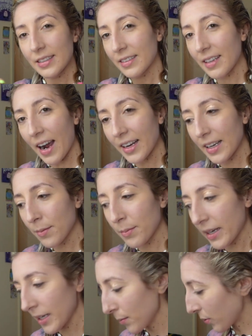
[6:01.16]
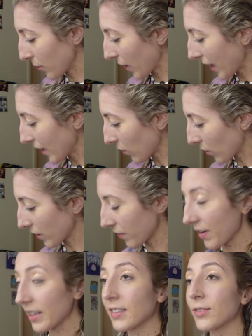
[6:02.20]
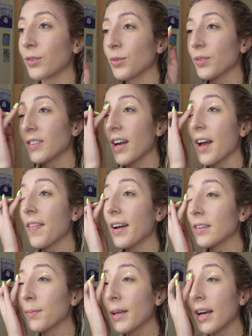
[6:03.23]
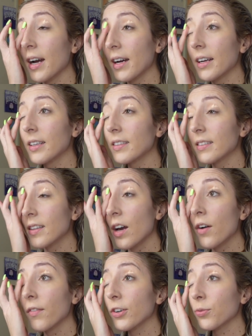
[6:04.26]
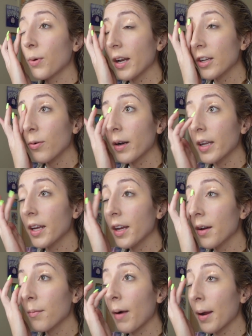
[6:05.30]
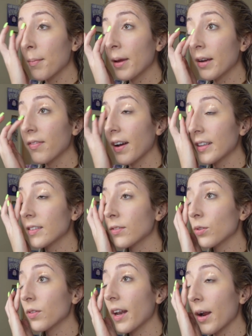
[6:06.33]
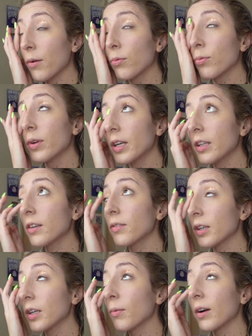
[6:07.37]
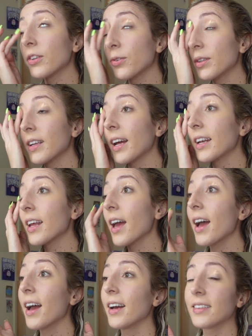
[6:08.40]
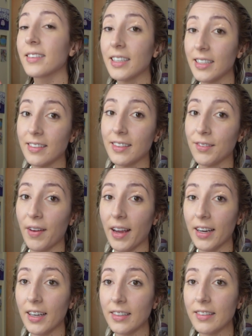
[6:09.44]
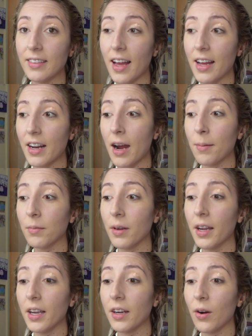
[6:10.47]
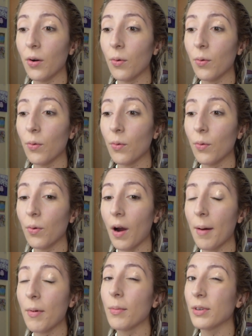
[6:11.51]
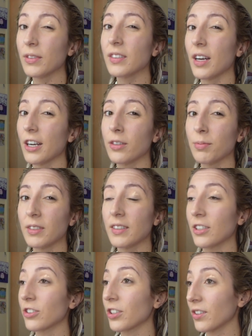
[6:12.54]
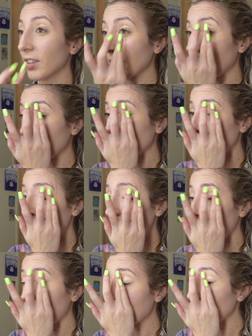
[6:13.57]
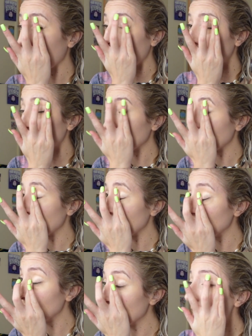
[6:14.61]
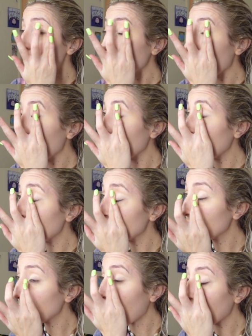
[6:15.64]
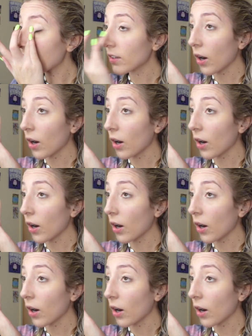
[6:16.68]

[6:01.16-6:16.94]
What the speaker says: tiny mini break on the festivals, and that's because for 2020 my big festival that I really want to attend is EDC Vegas, and I'm almost 100% sure that that is something that I'm going to do. So if you guys